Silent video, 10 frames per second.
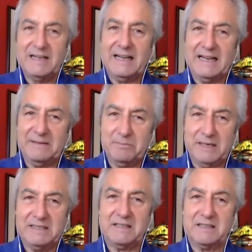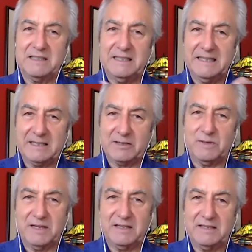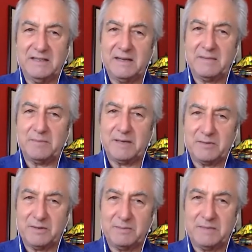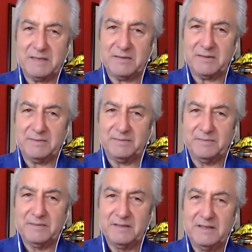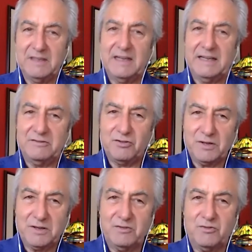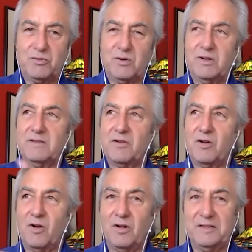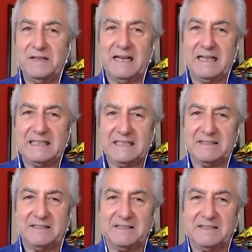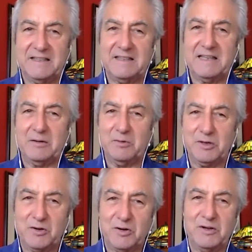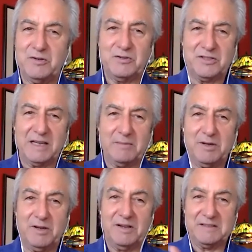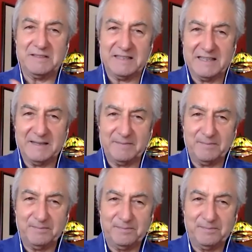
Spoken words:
and basically liquidated that bankrupt debtor and took control of all the assets that they were going to say belong to them,